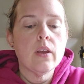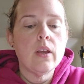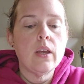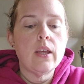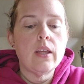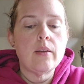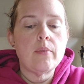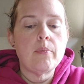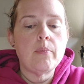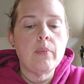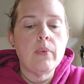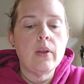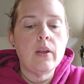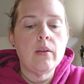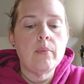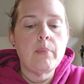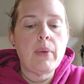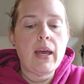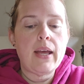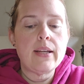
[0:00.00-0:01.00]
In
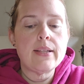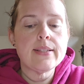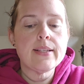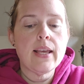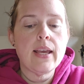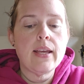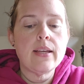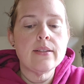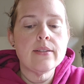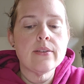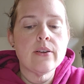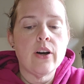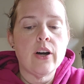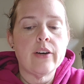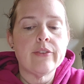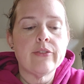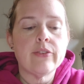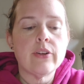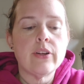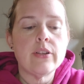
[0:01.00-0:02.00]
Patty's case,
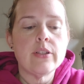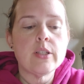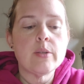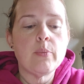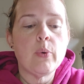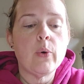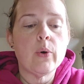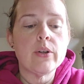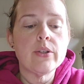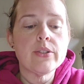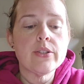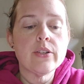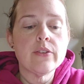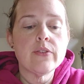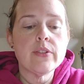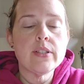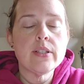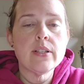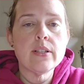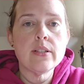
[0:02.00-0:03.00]
offering support
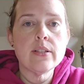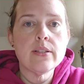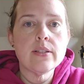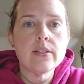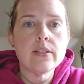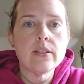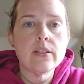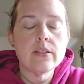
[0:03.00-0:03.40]
services